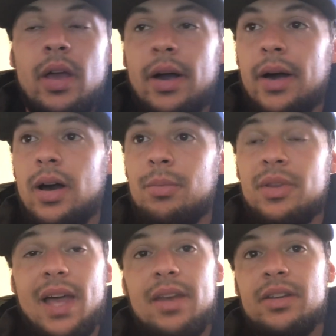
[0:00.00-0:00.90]

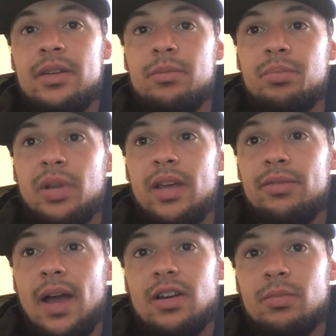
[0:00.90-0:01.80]
And that didn't play a
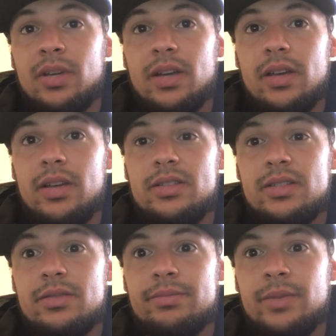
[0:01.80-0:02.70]
factor
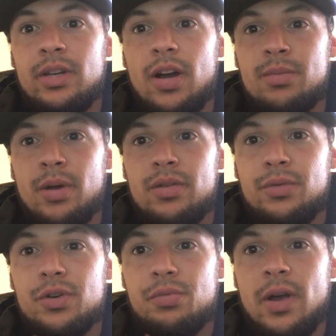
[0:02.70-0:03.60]
because he knocked him out in the
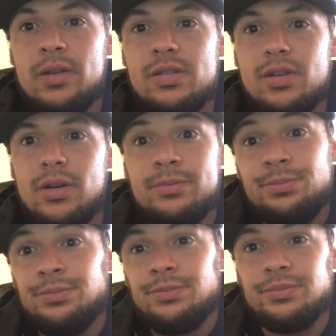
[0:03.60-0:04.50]
first round. So,
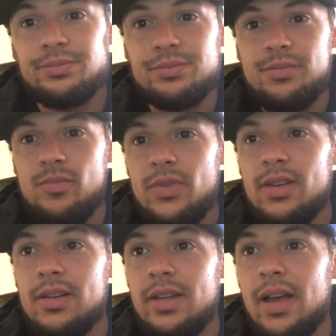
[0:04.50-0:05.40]

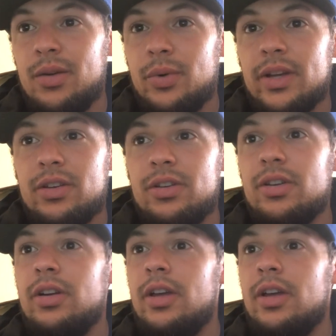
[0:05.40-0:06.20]
yeah, what can you do?